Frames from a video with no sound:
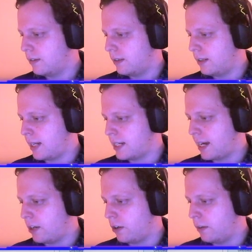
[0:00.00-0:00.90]
Let's
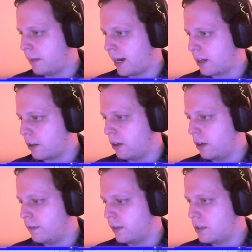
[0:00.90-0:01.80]
head on back
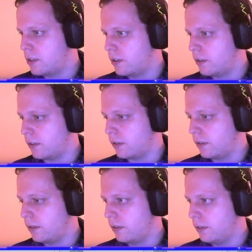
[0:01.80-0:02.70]
over to